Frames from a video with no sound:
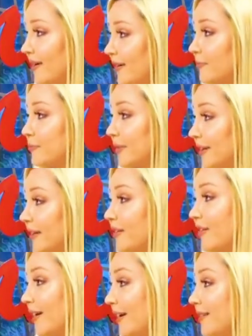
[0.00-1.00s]
who recently
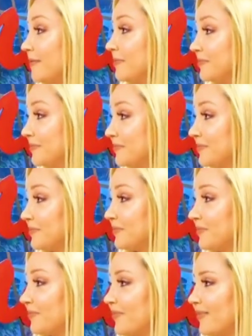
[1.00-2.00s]
has been spotted to be
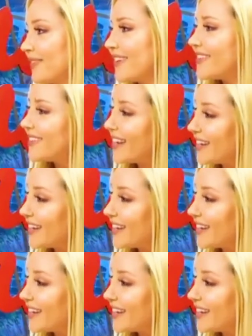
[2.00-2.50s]
struggling a lot,